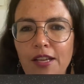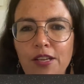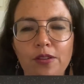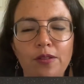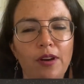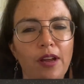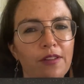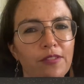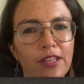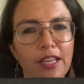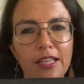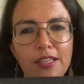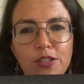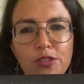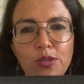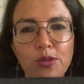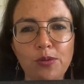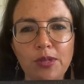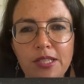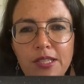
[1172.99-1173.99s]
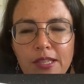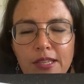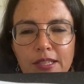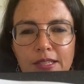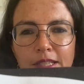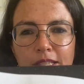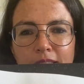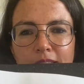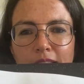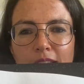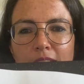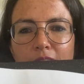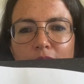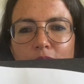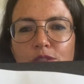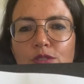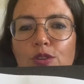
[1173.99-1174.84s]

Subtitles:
You don't have to get too into the details.